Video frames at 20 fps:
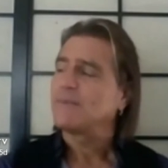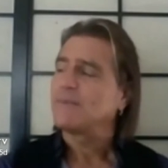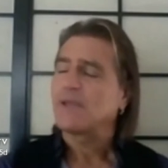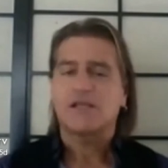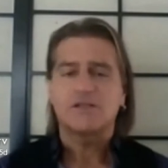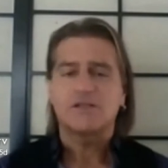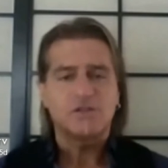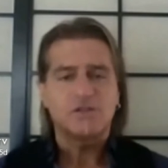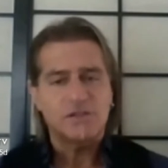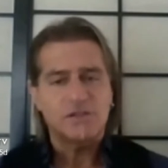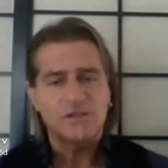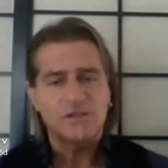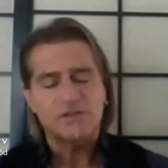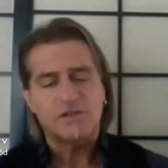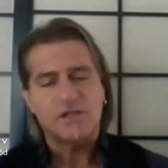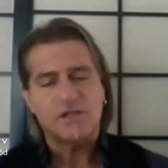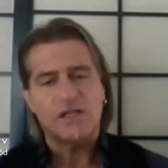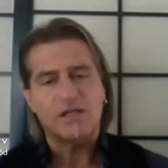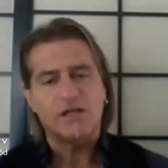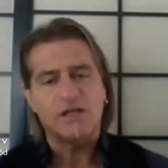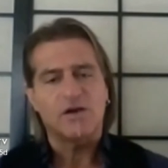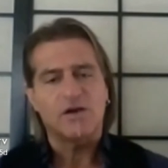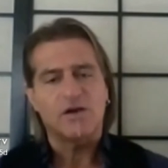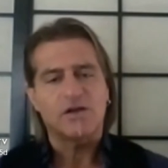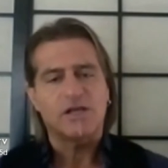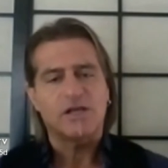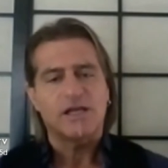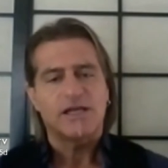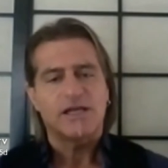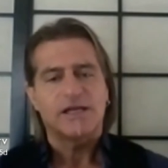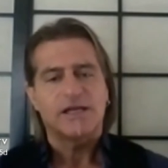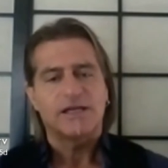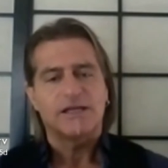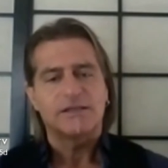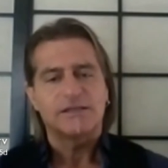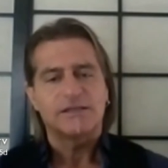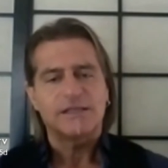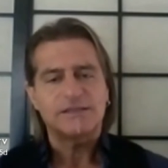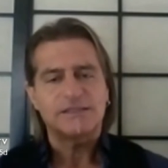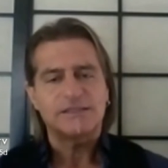because look,
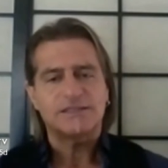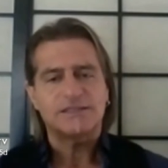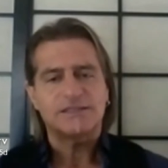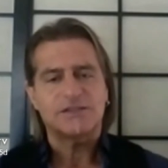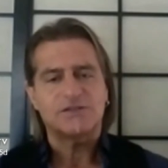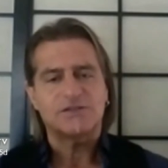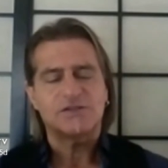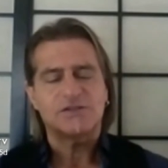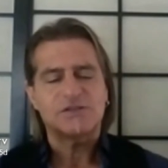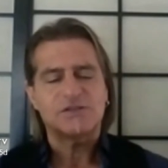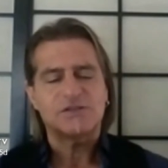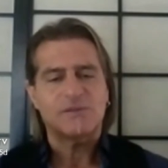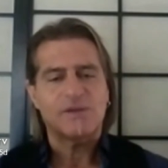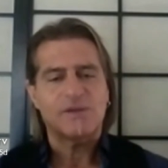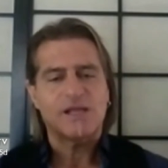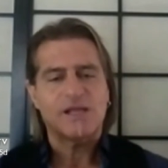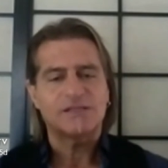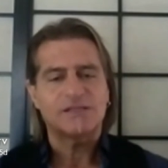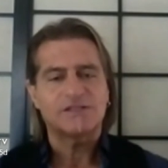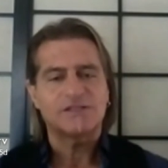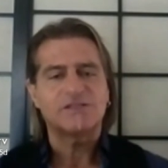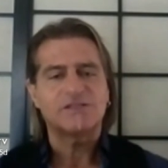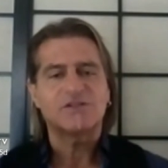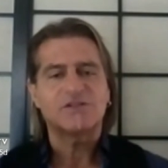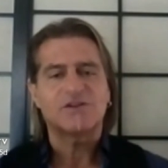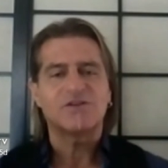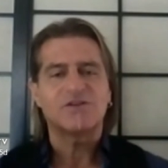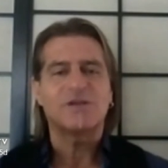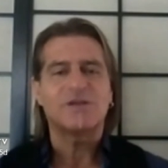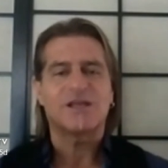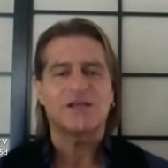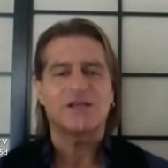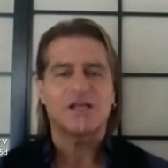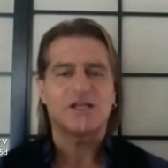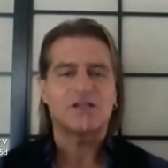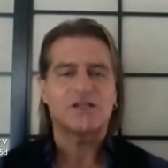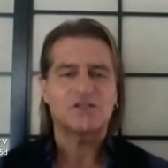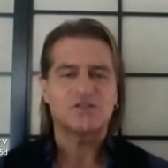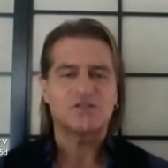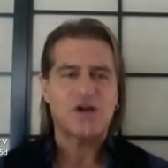this is interesting, because this could be
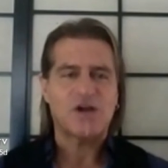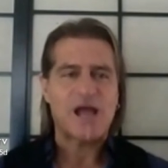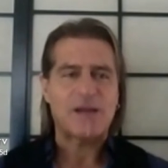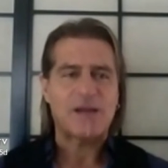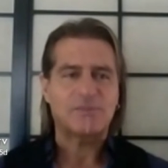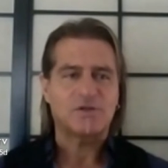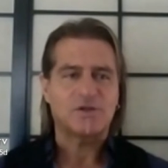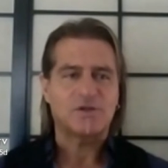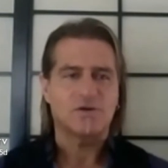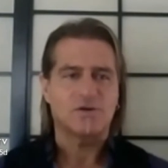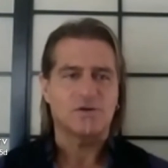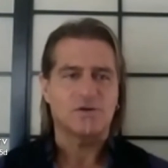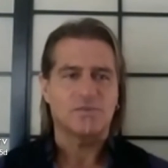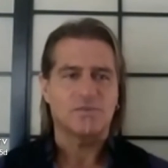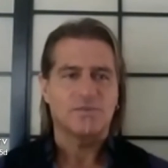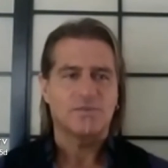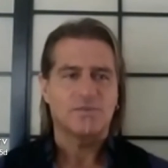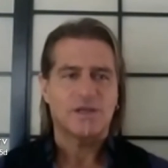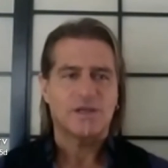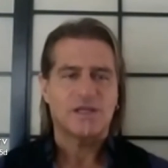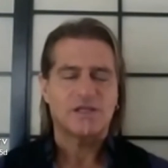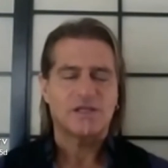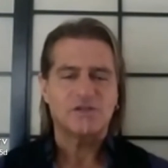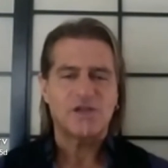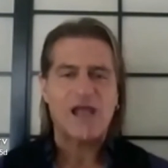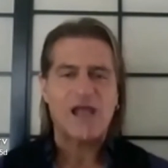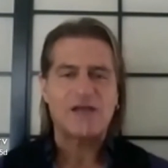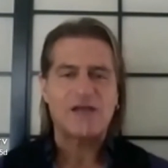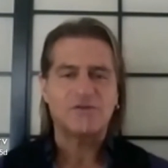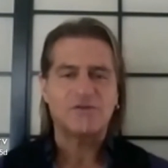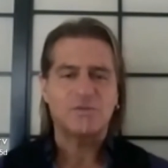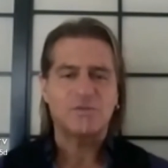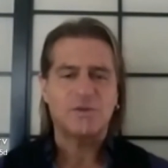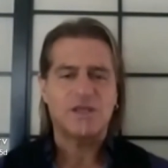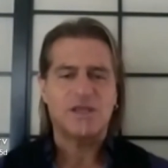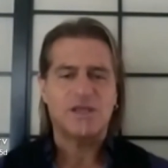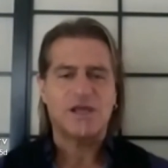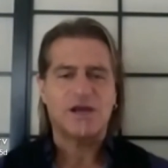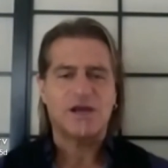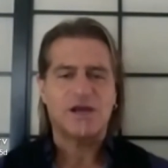another trap too, because you have to
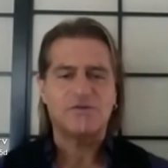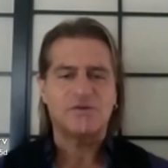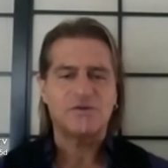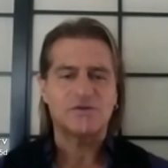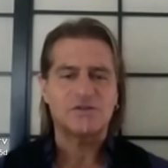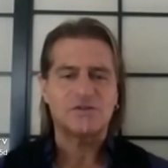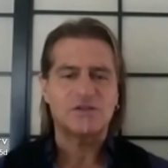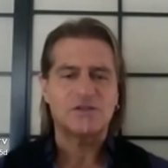be careful.